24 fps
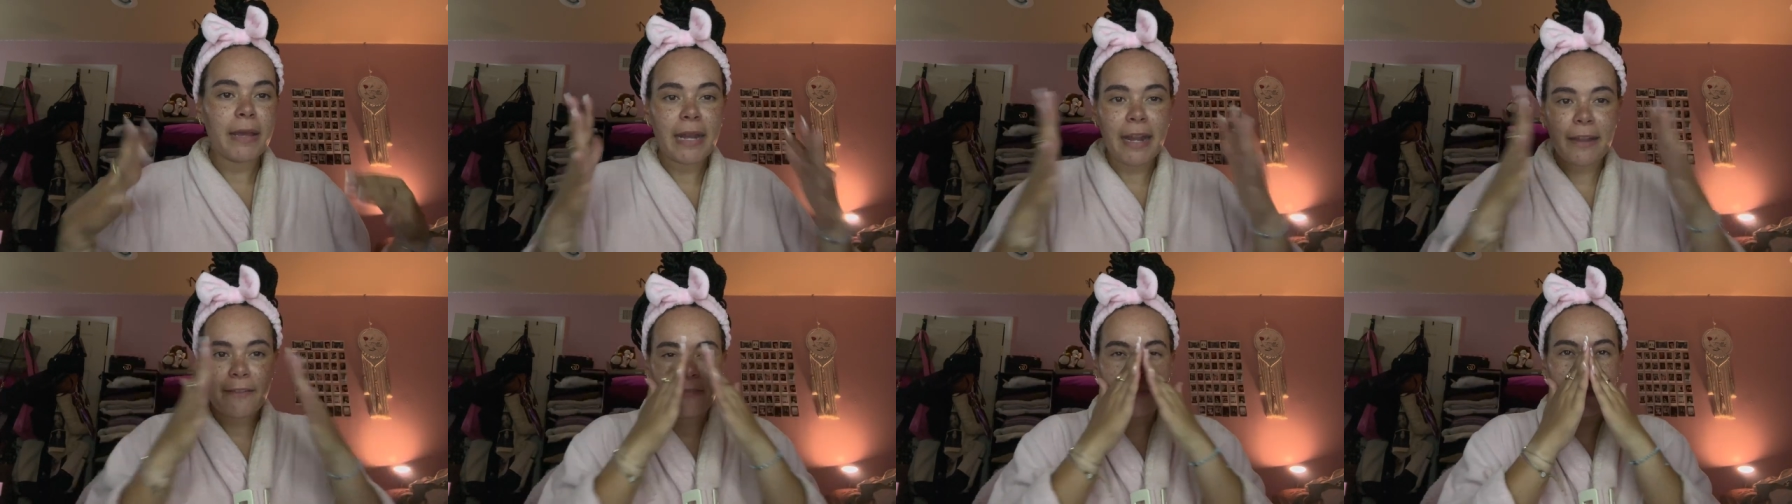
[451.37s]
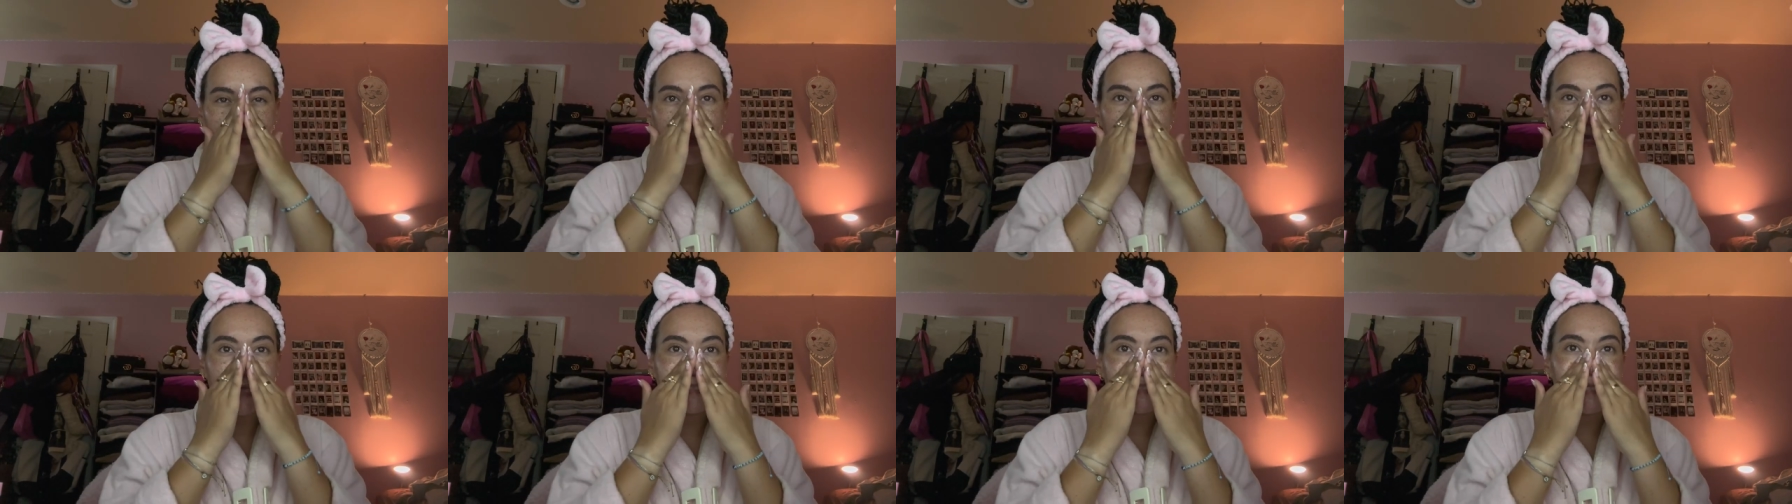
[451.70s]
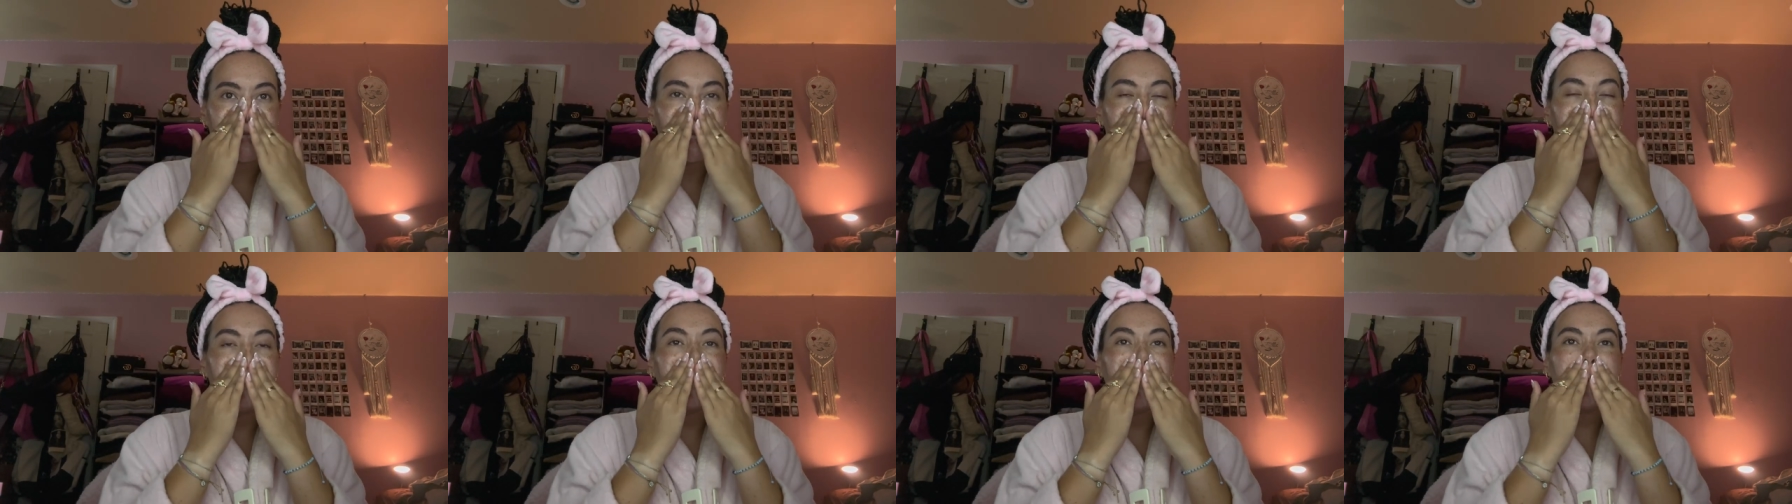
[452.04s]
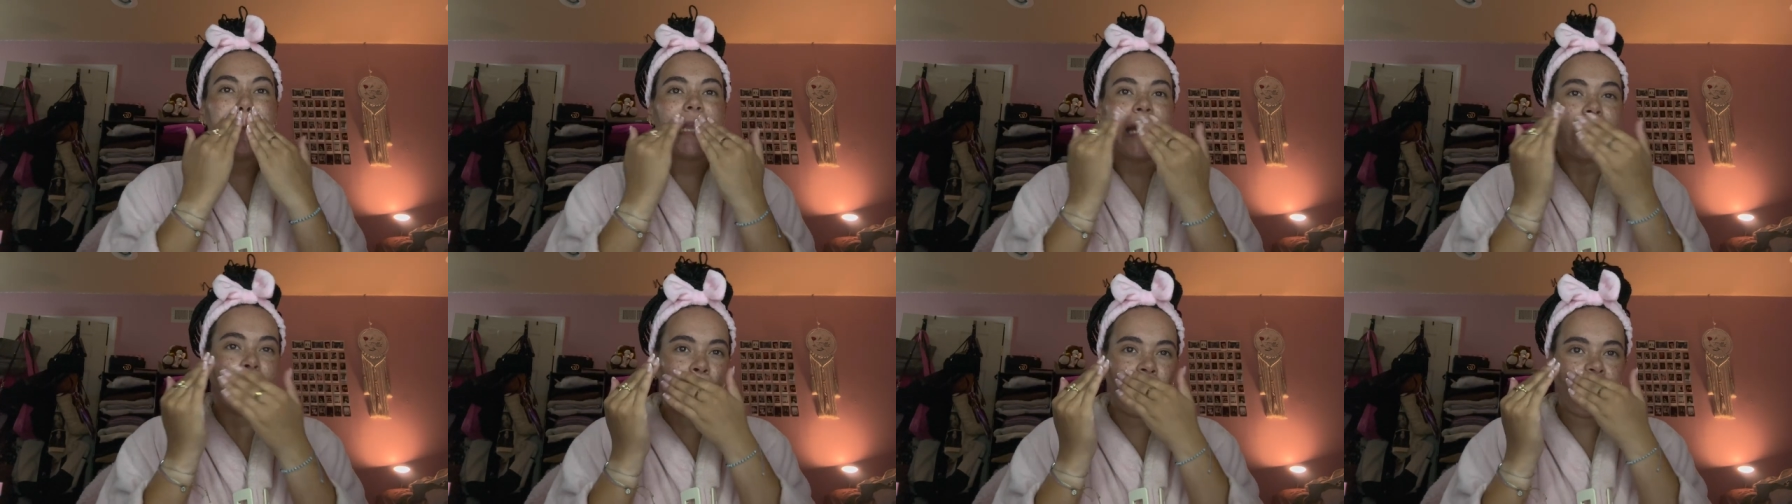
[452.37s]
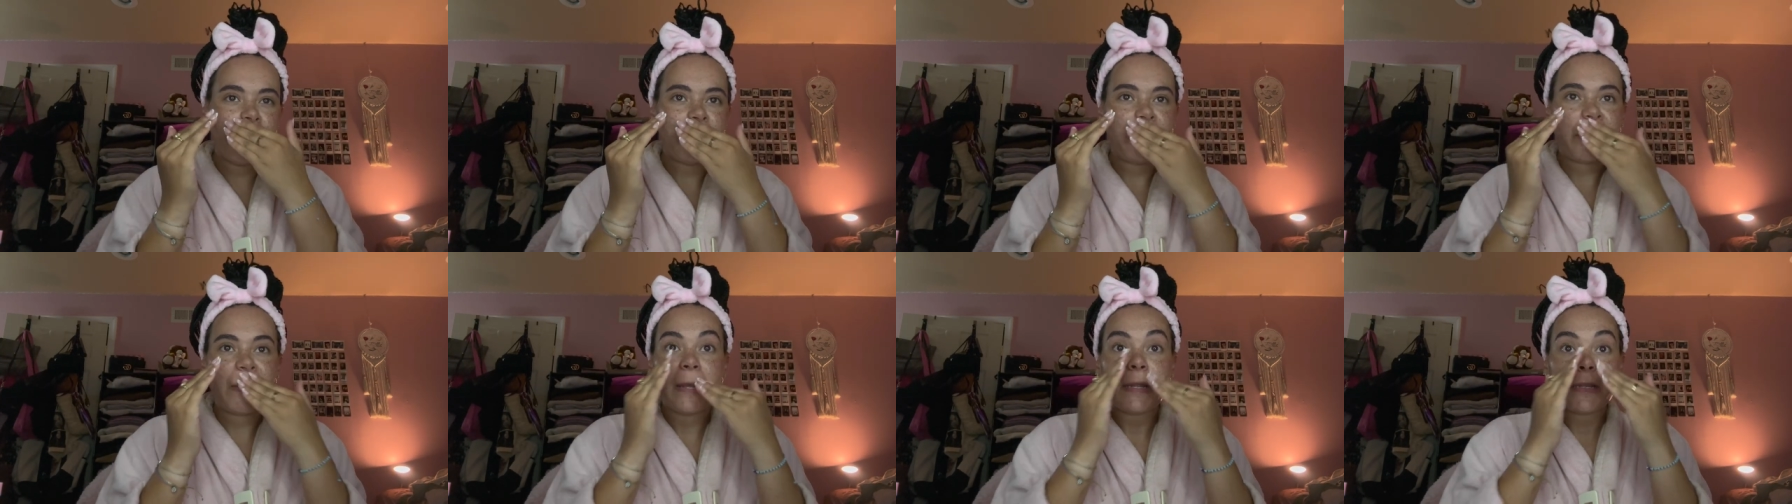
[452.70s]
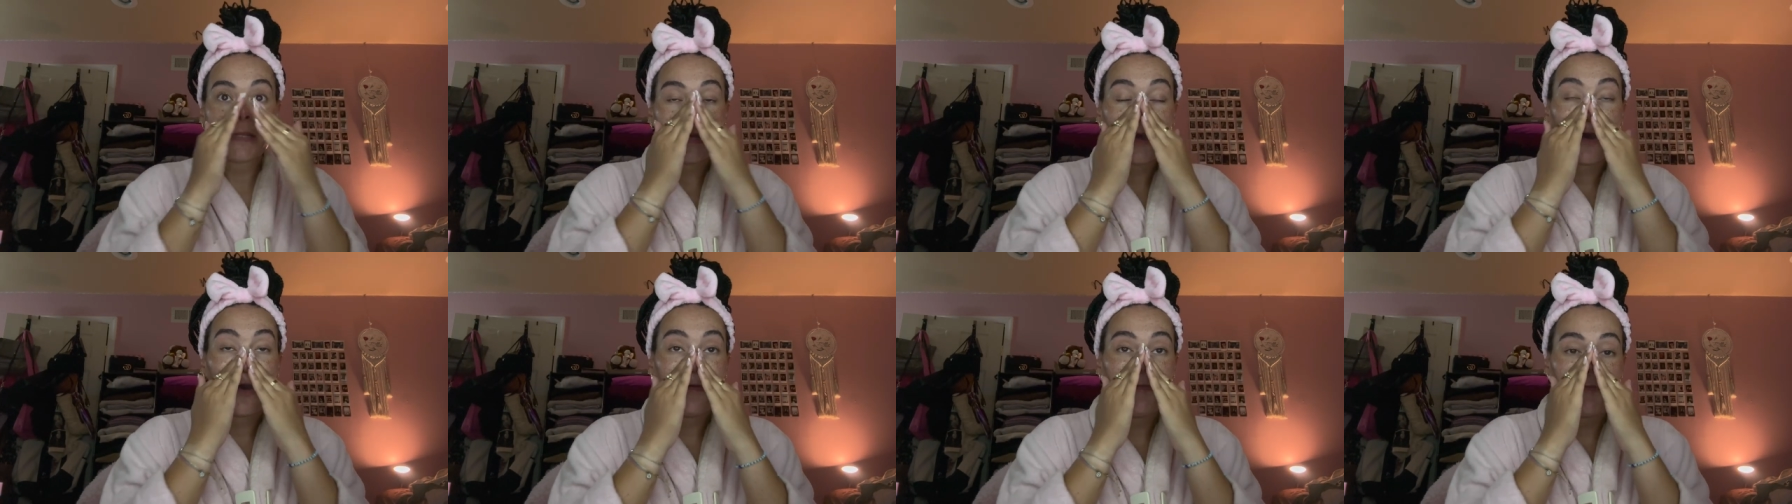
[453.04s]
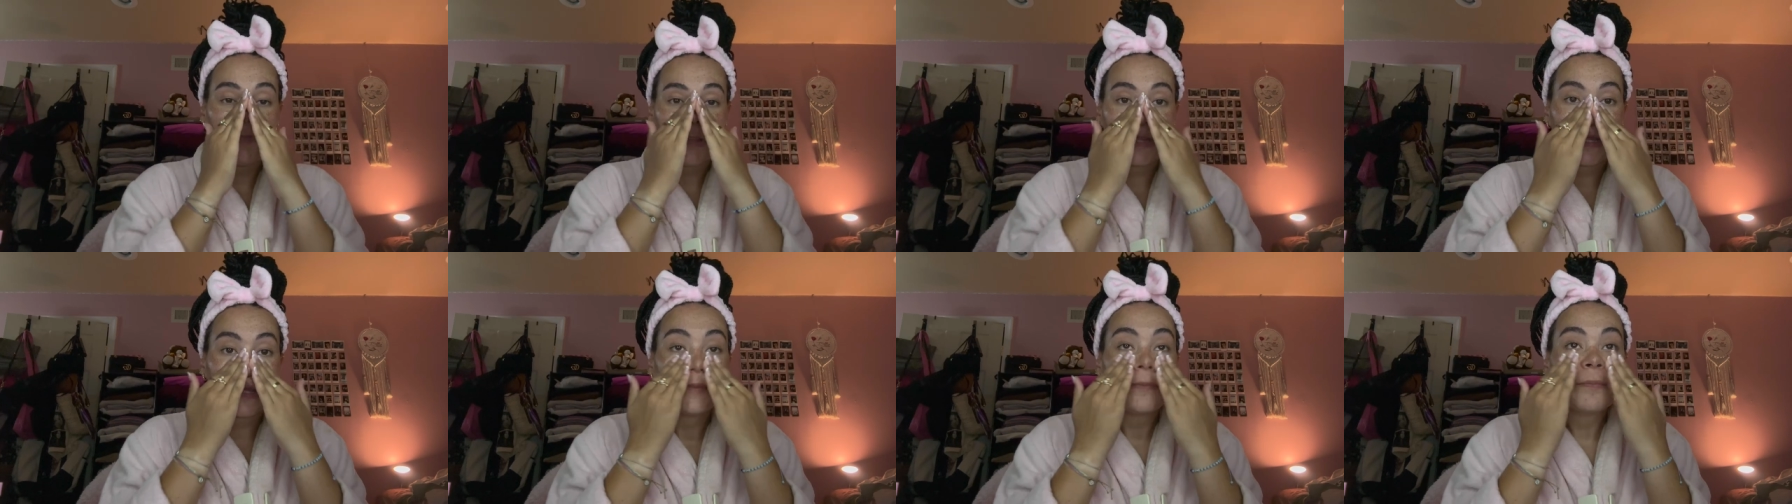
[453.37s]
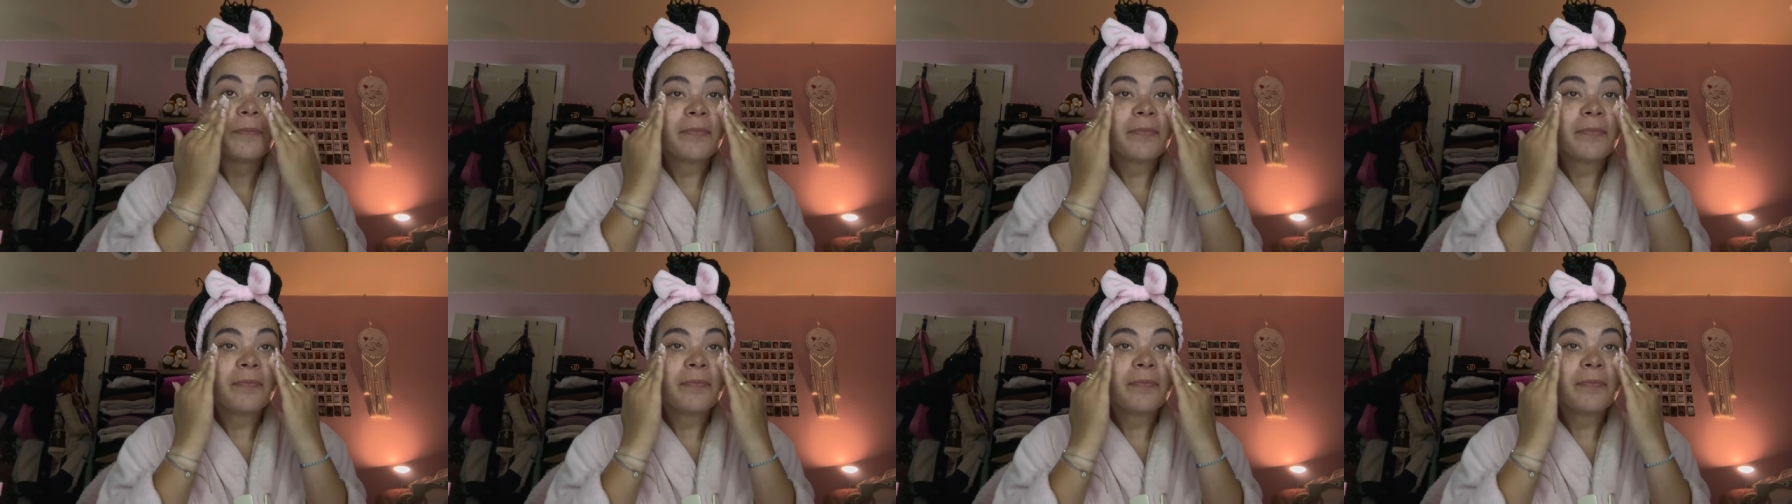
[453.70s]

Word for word: And I feel like it's gonna be like perfect, hopefully.